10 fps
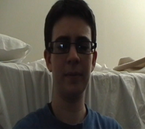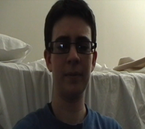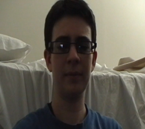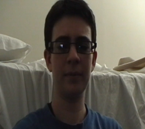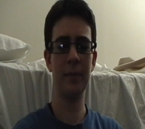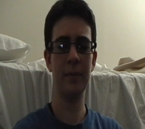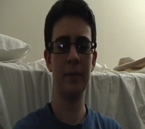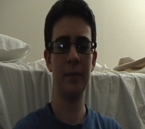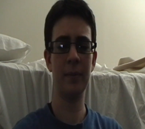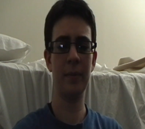
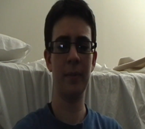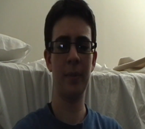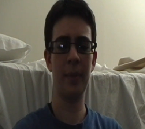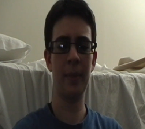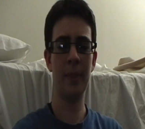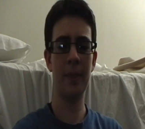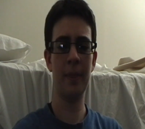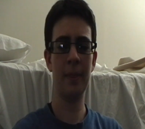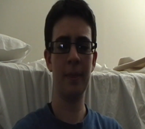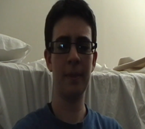
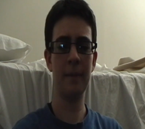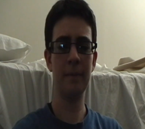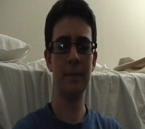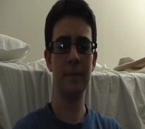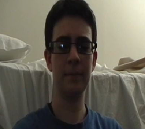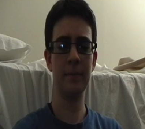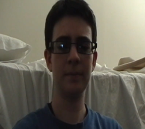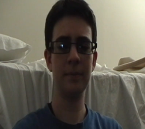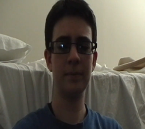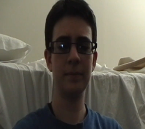
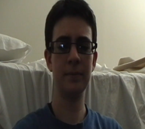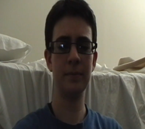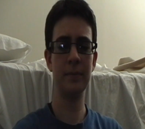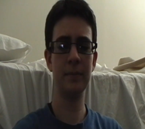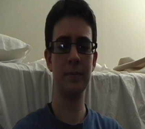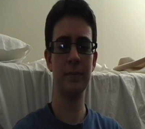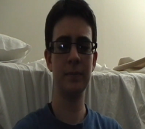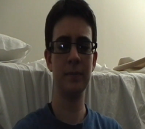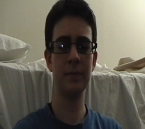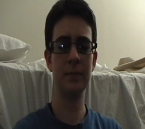
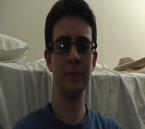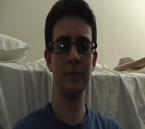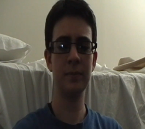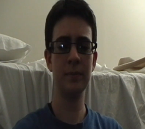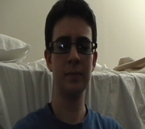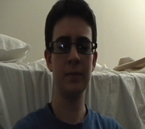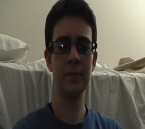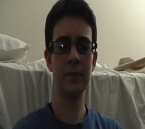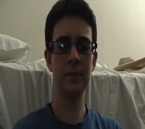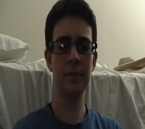
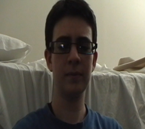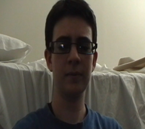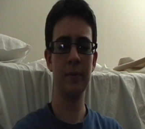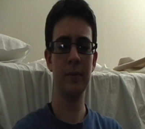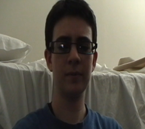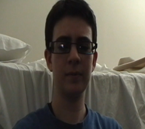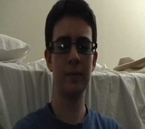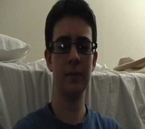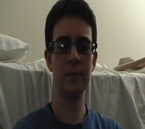No one is speaking in this clip.